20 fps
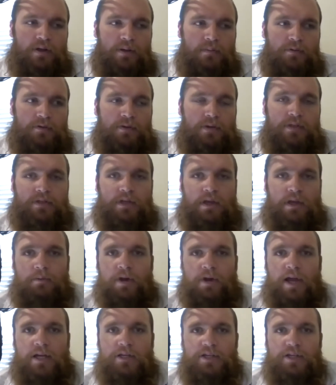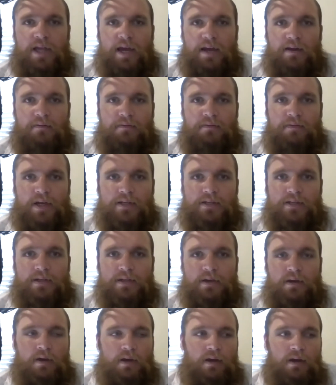So this summer he actually had it fixed.
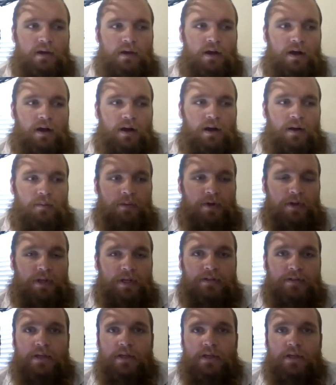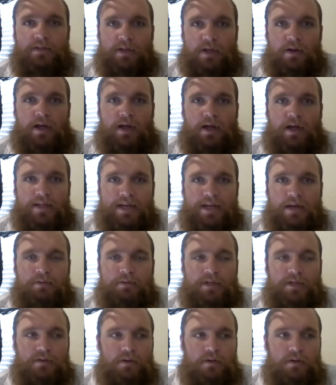At least they
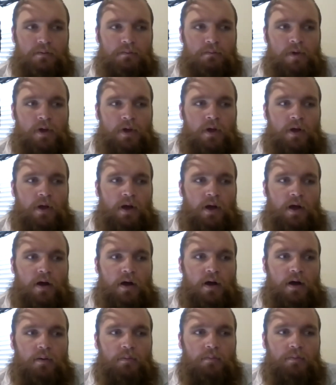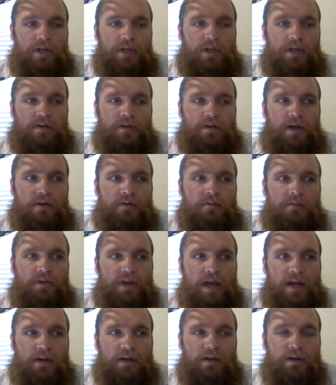attempted to. They took that
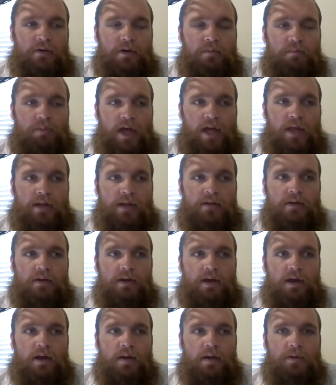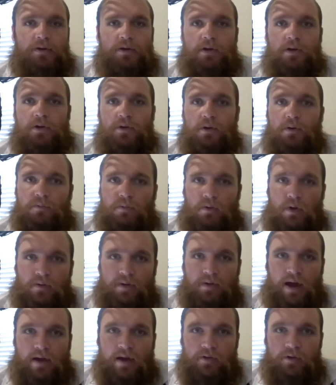90-degree bend and turned it into a
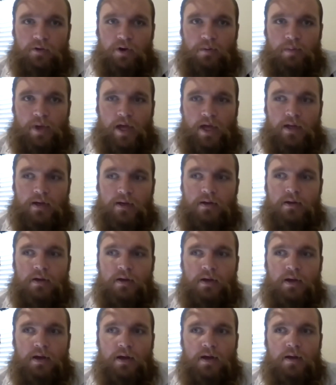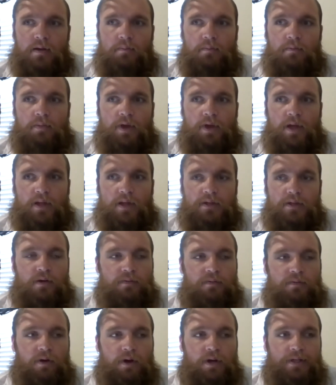45-degree bend. And so
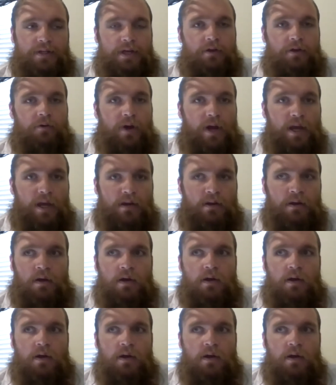far he's done great.